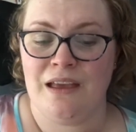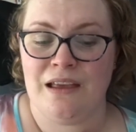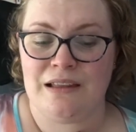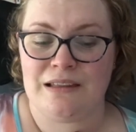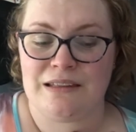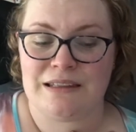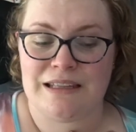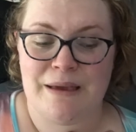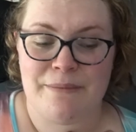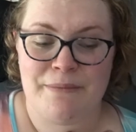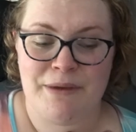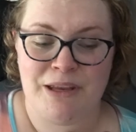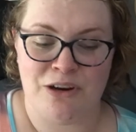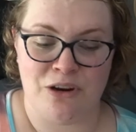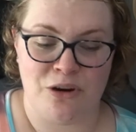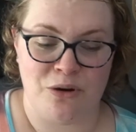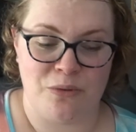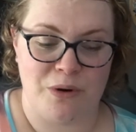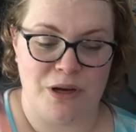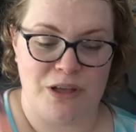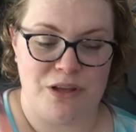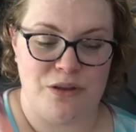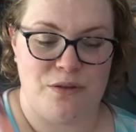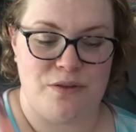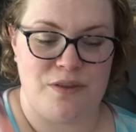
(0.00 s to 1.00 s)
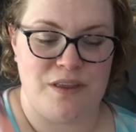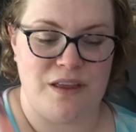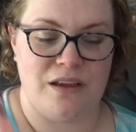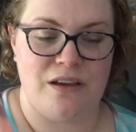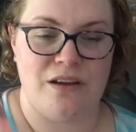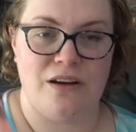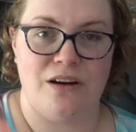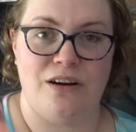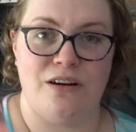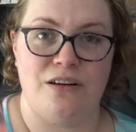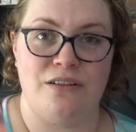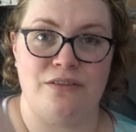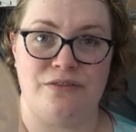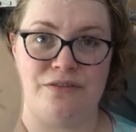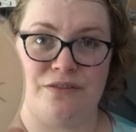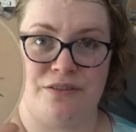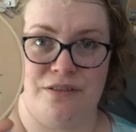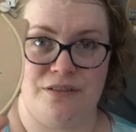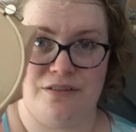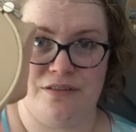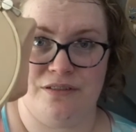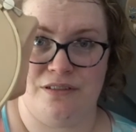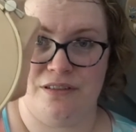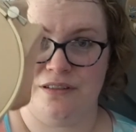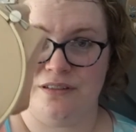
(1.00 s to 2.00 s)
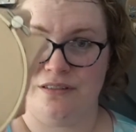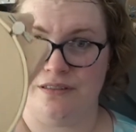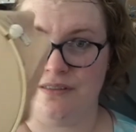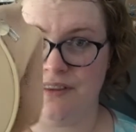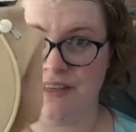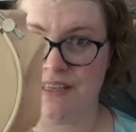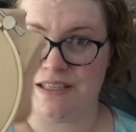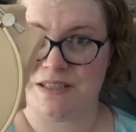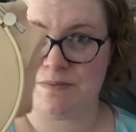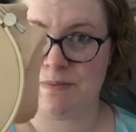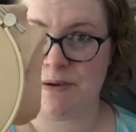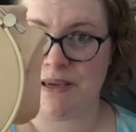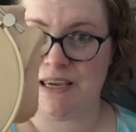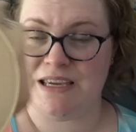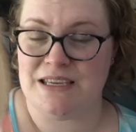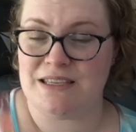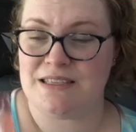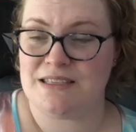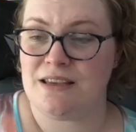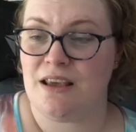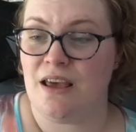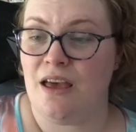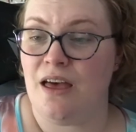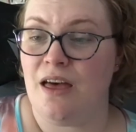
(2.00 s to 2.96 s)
Let me know what you think of this piece.